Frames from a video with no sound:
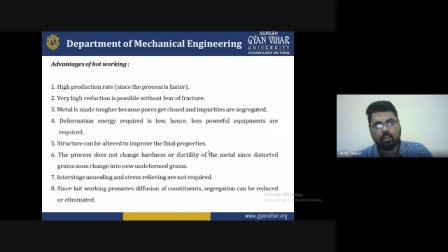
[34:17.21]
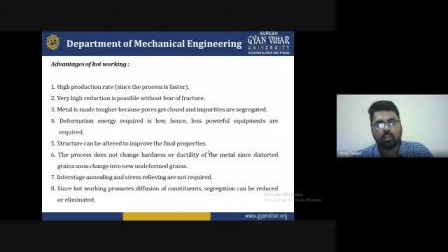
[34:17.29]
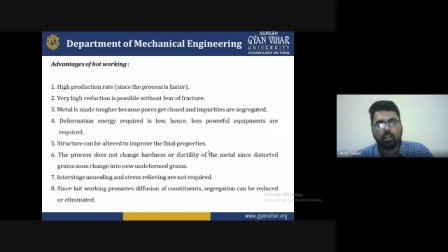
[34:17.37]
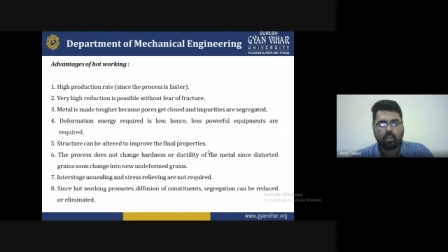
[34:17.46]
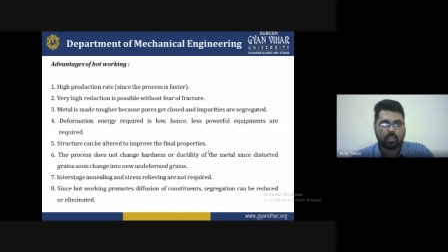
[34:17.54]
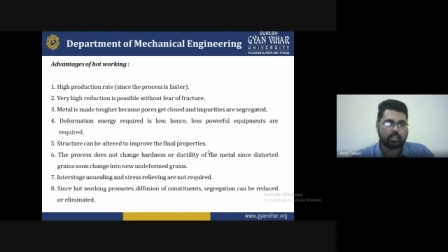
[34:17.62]

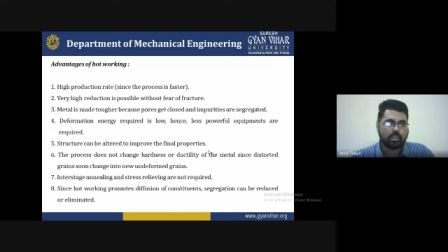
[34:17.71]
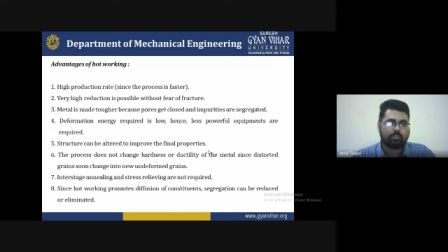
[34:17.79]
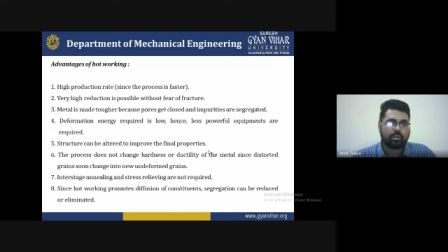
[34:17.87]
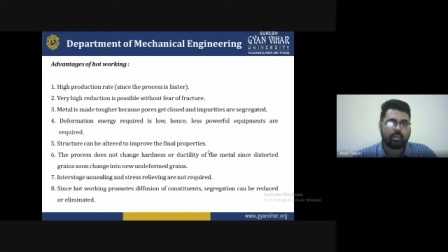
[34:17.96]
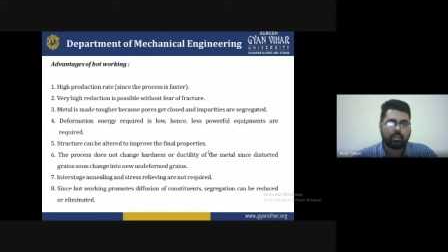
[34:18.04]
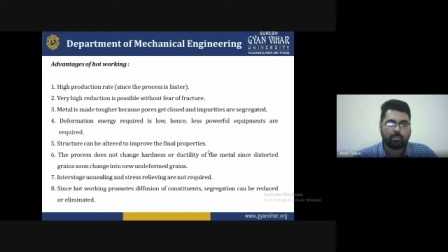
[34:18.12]
Yes,
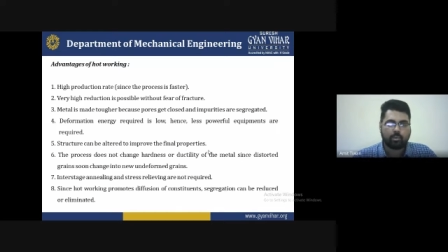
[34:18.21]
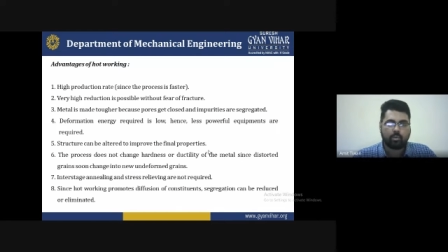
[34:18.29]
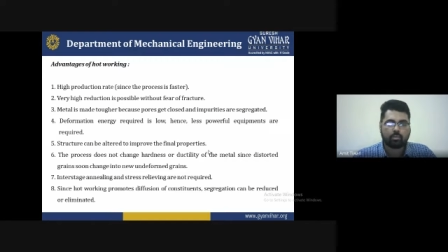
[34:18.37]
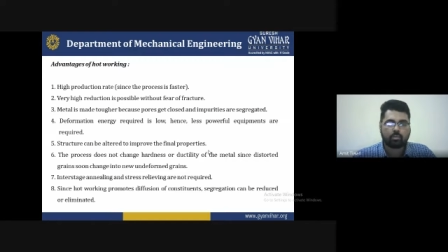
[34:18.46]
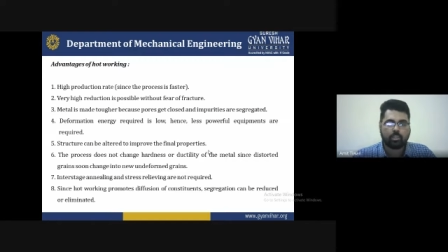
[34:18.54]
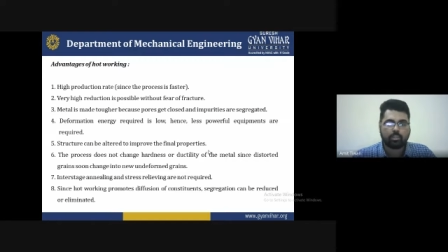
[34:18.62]
definitely,
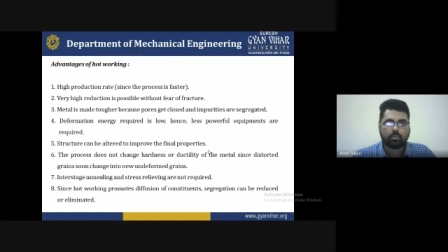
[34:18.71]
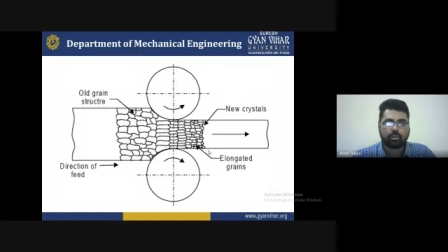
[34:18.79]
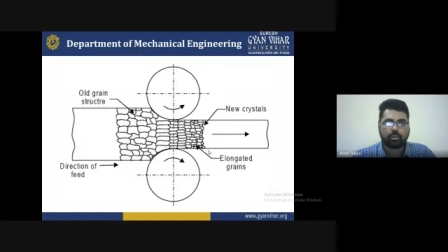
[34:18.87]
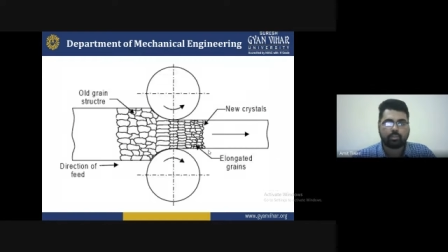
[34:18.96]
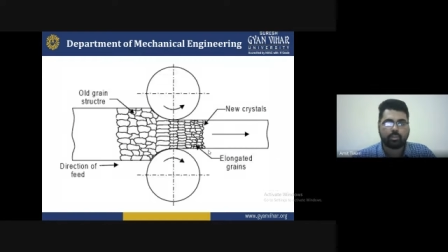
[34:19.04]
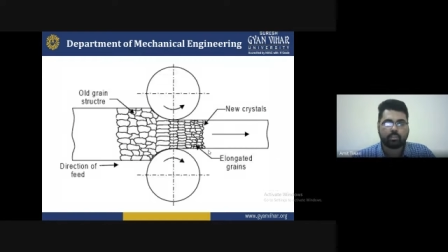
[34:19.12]
because in this, you
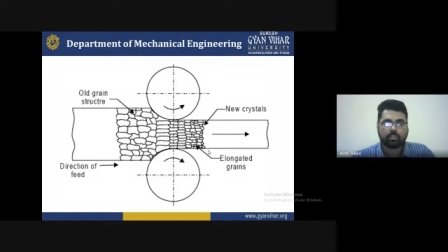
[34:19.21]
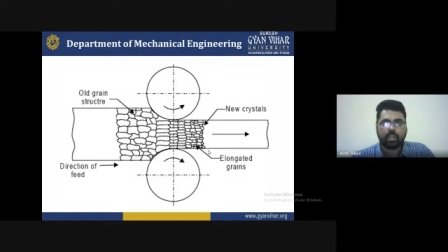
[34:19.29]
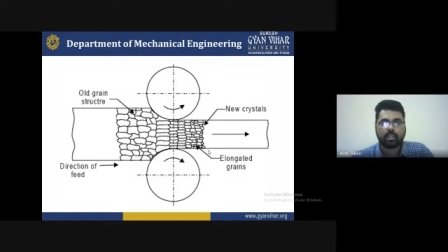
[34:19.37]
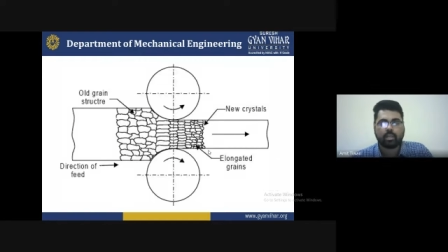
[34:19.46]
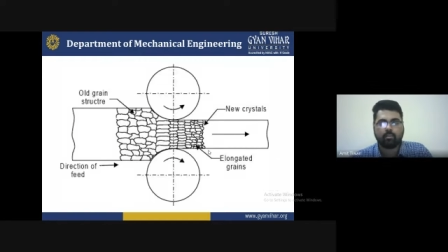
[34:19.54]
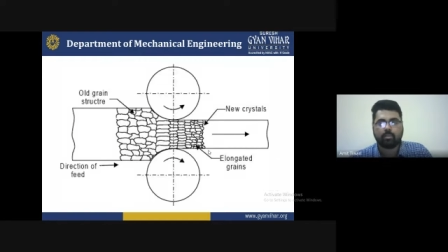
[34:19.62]
can see in this
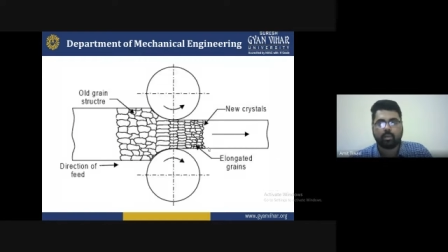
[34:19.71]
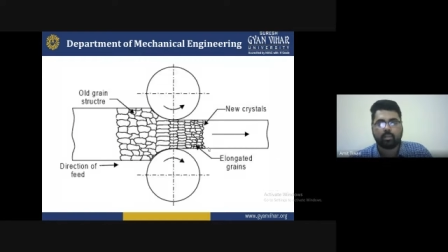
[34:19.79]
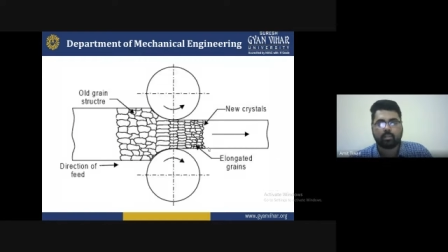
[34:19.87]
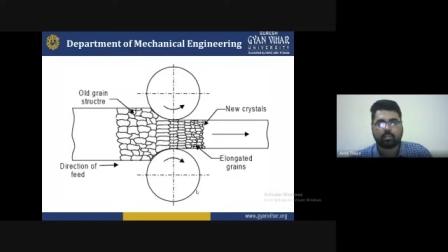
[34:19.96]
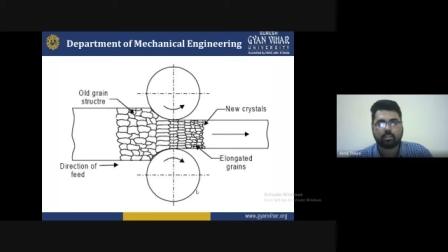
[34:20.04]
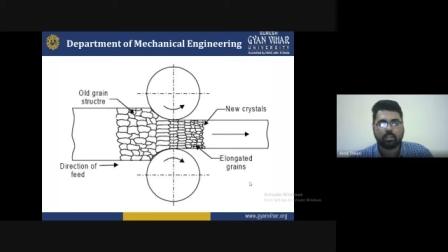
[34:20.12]
diagram, that
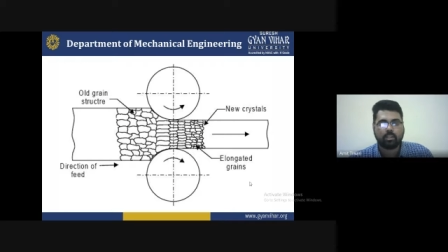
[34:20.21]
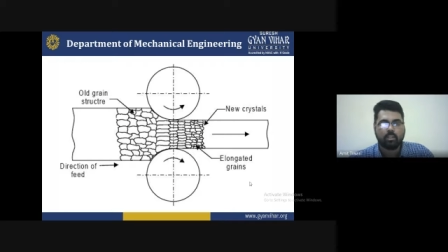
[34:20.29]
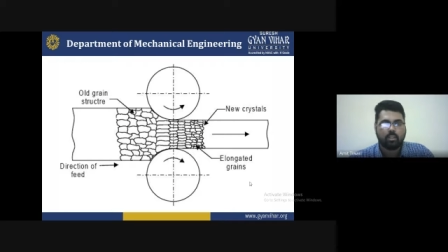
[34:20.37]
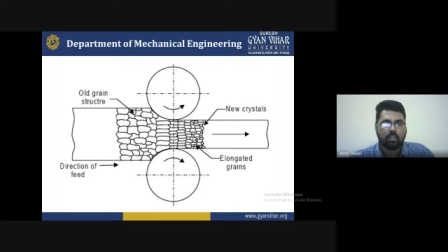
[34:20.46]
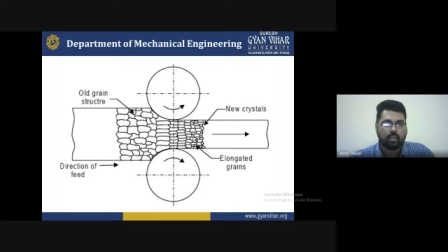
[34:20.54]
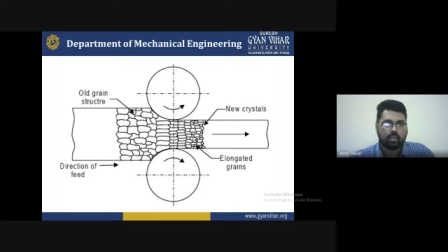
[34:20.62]
is
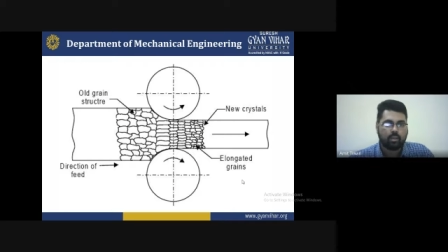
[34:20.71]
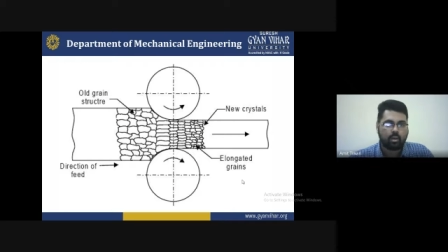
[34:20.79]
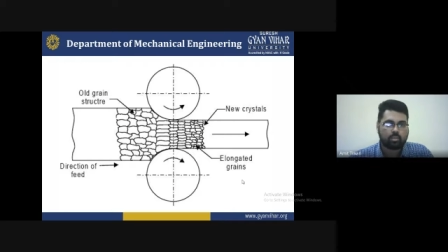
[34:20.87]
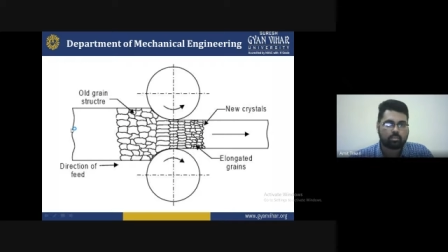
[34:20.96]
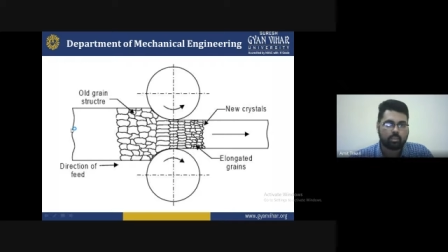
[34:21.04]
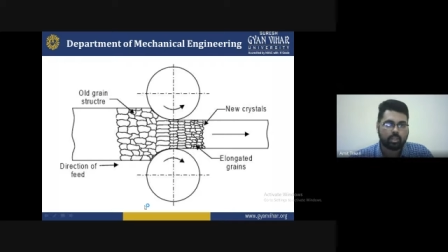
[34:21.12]
in
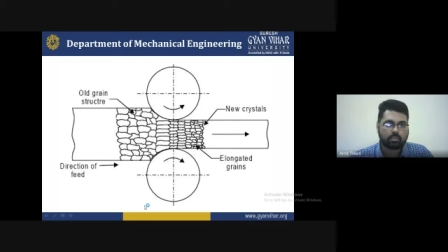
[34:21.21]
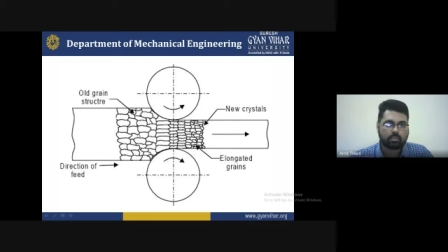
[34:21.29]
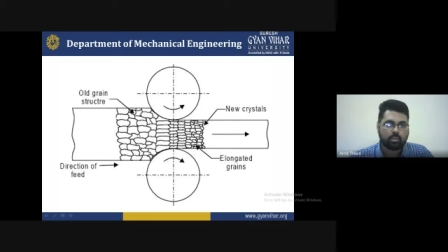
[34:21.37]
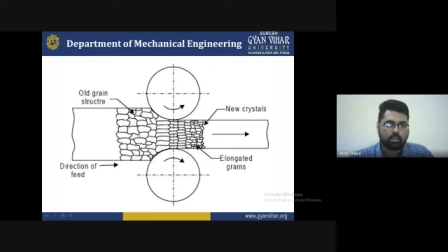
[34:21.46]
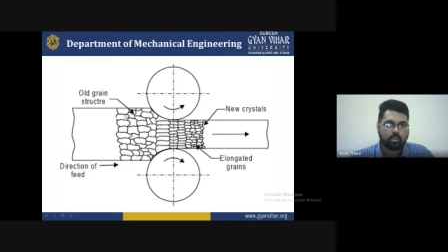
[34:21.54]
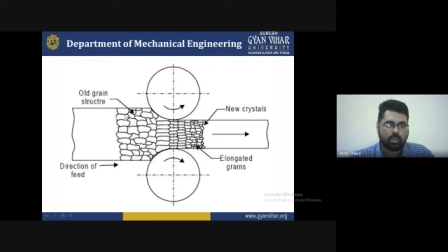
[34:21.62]

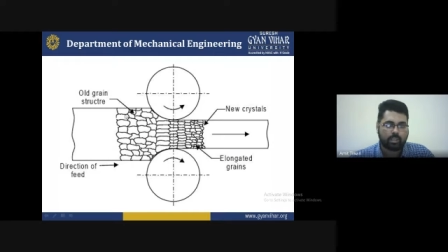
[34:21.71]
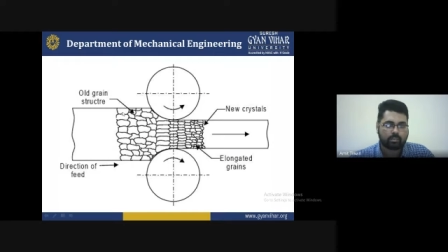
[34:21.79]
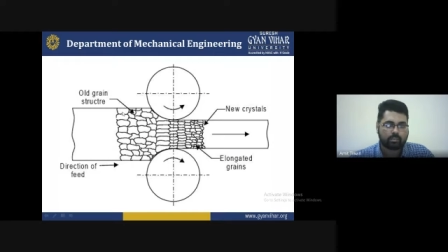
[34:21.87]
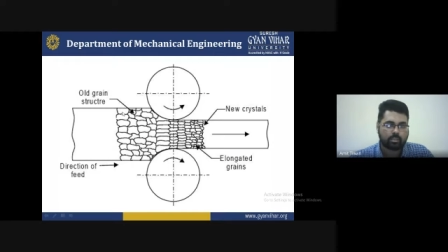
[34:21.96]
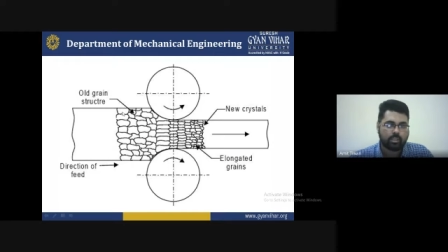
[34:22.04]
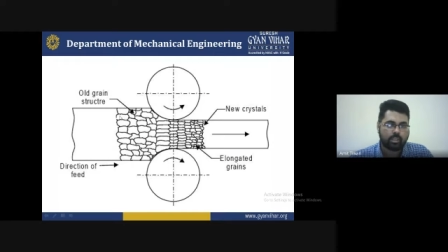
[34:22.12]
the
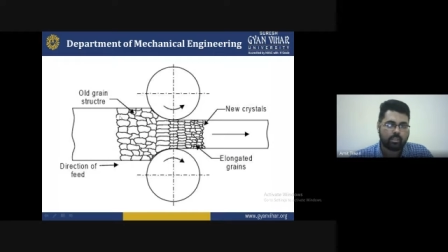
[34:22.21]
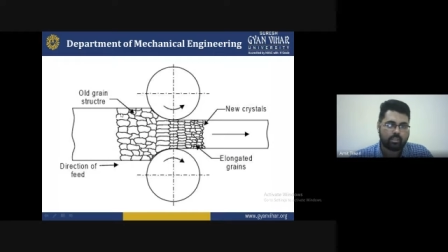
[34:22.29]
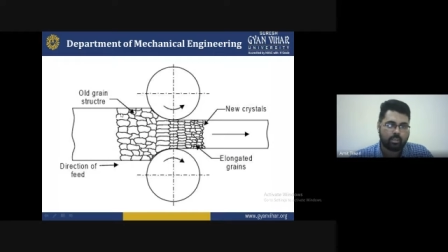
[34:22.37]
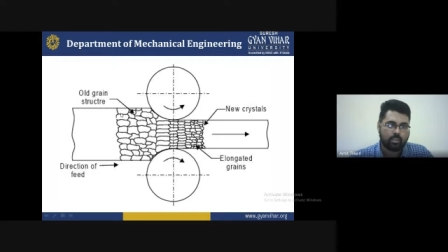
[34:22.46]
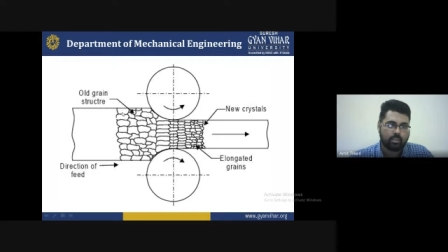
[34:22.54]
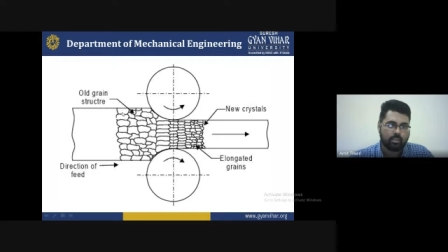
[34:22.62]
exceeding
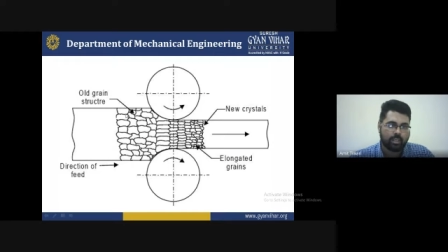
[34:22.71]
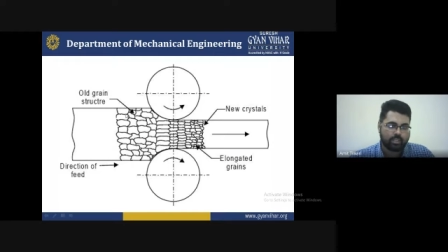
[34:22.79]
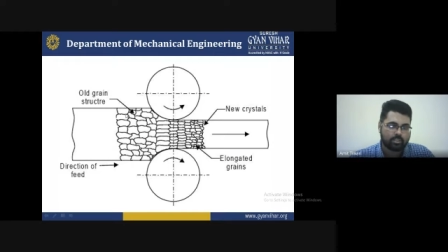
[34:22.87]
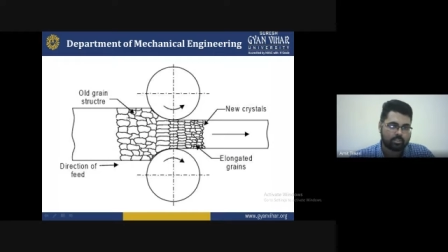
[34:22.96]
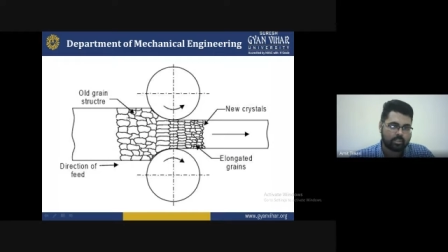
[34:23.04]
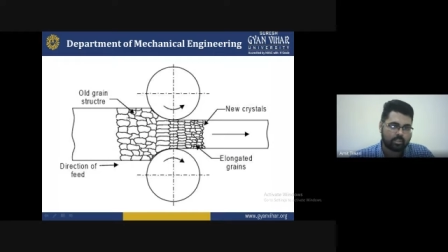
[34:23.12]

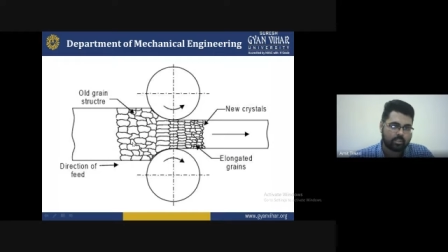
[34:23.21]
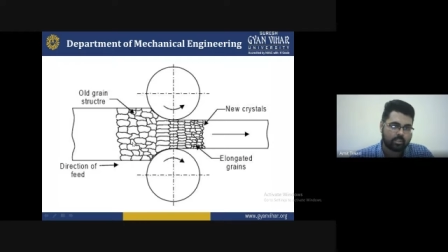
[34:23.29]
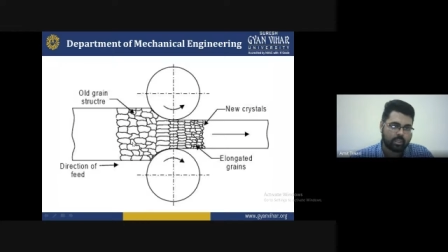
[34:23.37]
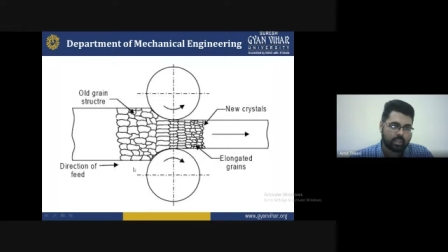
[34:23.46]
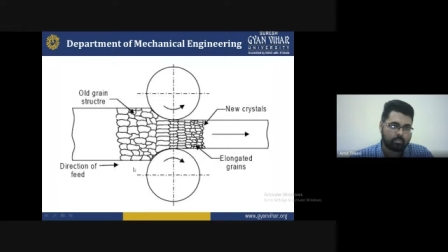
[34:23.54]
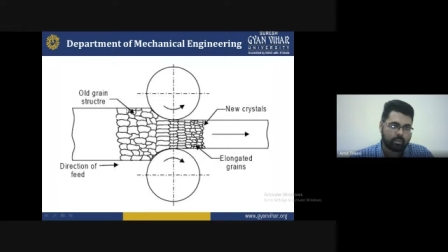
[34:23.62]
existing
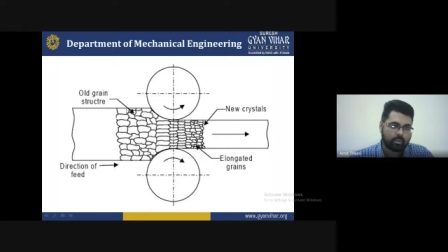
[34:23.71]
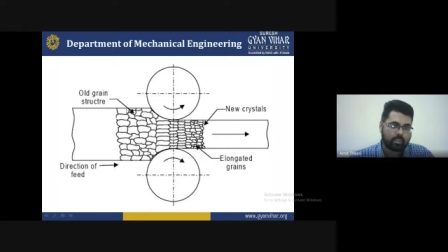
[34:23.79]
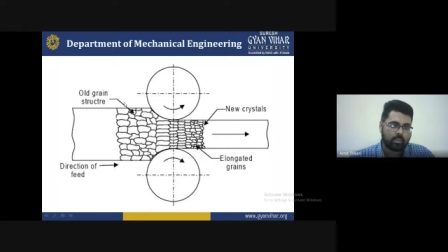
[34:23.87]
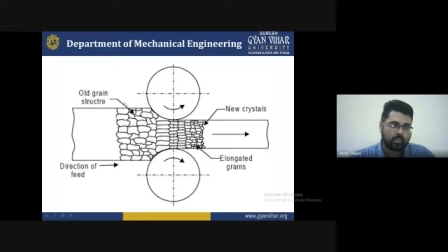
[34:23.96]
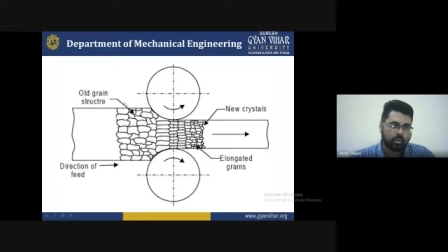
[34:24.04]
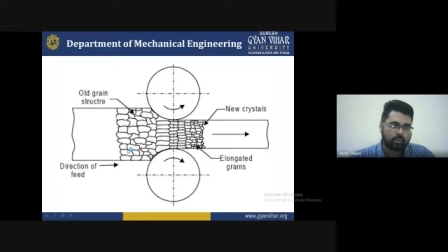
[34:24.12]

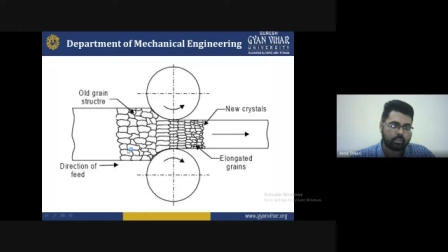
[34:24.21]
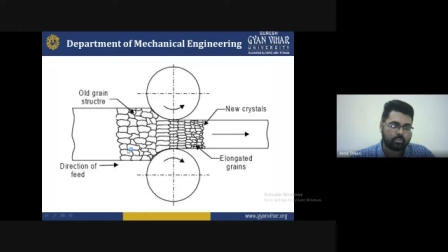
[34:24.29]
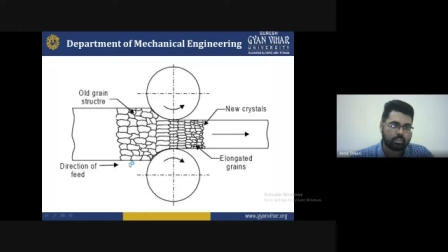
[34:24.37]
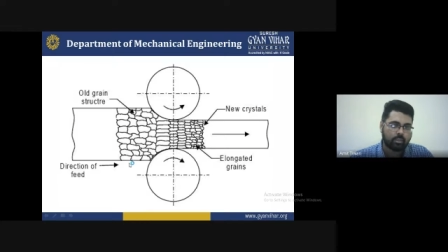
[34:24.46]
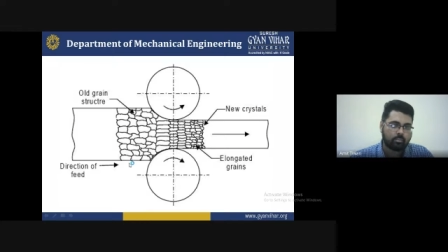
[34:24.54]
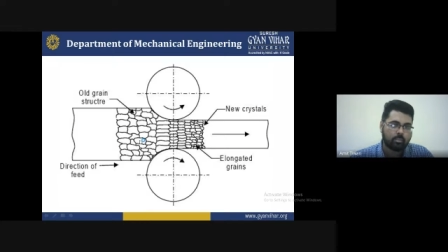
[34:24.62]
material, the original
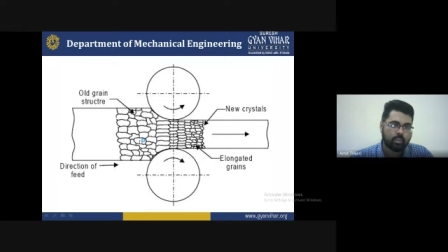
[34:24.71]
shape,